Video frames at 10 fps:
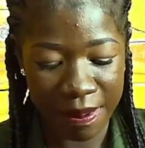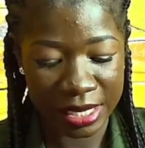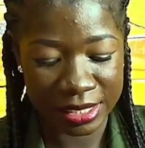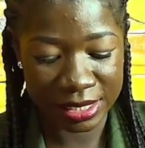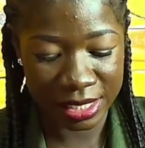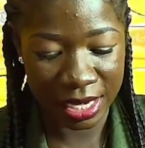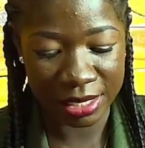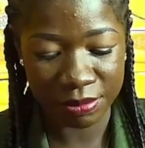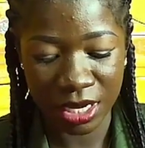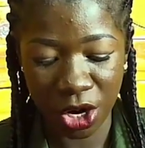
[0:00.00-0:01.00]
Ahmed
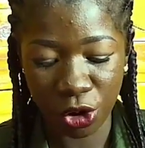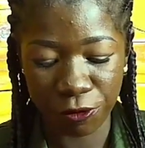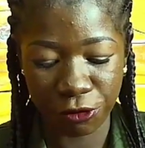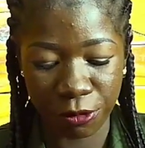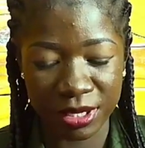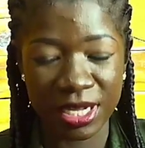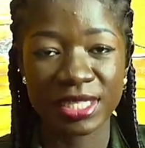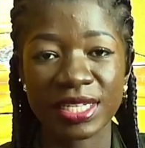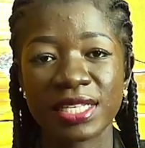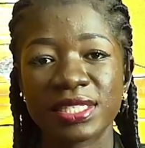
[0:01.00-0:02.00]
Salim. They are all from
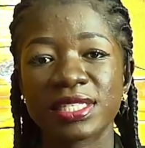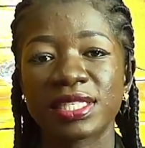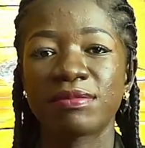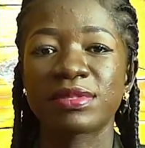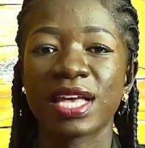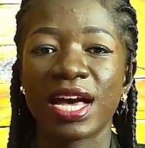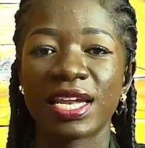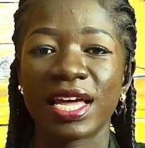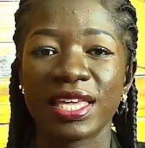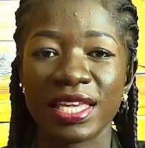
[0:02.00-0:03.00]
Data Systems
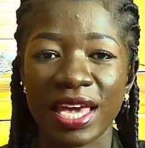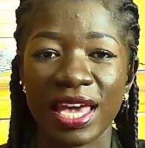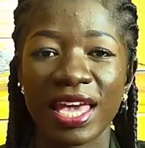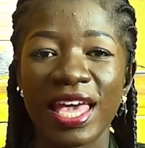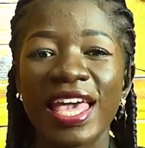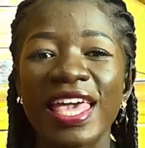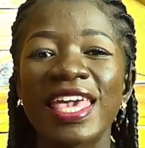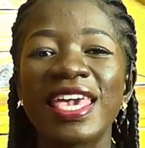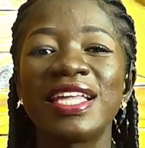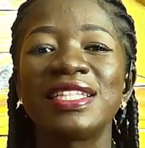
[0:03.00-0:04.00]
Ghana here
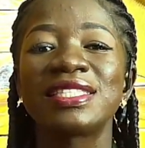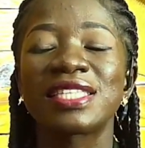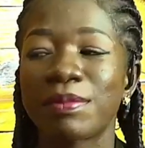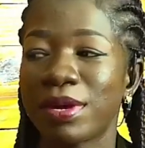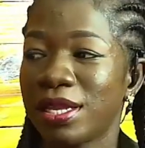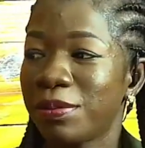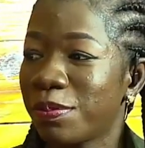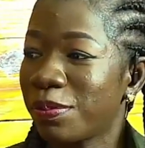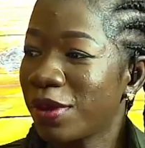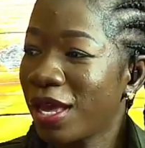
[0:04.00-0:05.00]
in Tamale.